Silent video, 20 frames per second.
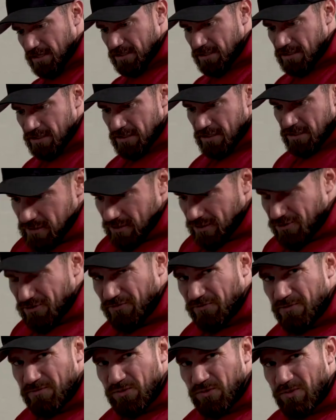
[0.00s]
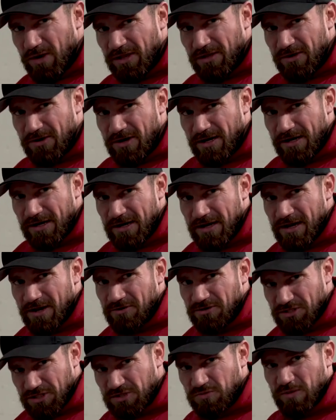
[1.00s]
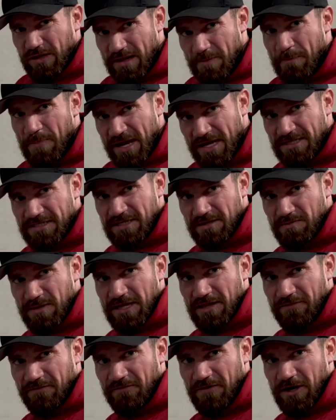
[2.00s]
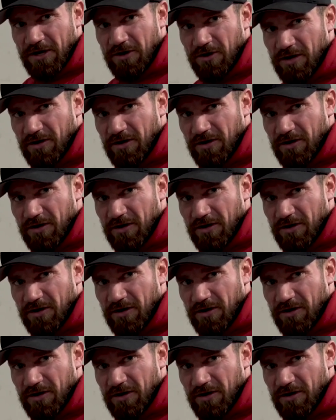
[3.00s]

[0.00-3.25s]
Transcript: I I don't know if I'm dwelling on it now. It's just really pissing me the fuck